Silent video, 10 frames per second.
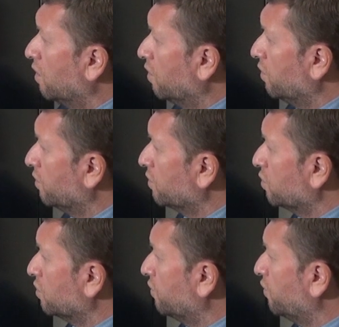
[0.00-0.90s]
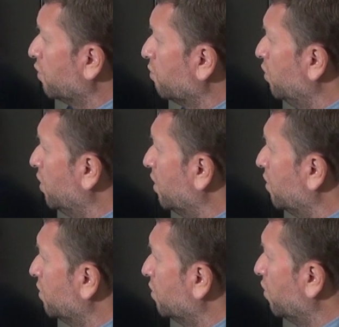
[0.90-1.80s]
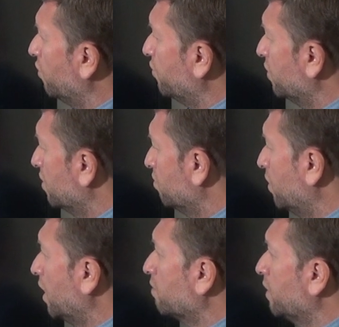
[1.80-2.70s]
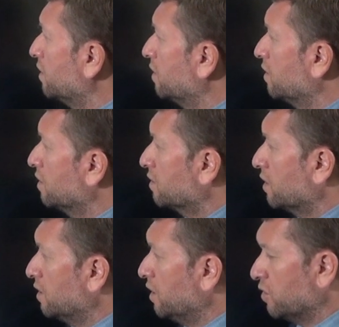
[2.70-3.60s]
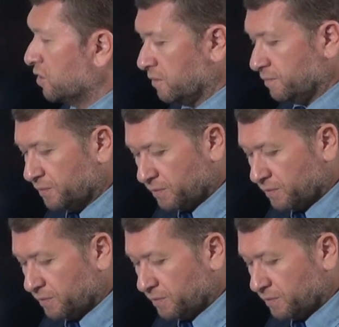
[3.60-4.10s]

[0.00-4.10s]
to the formula of blackbody radiation.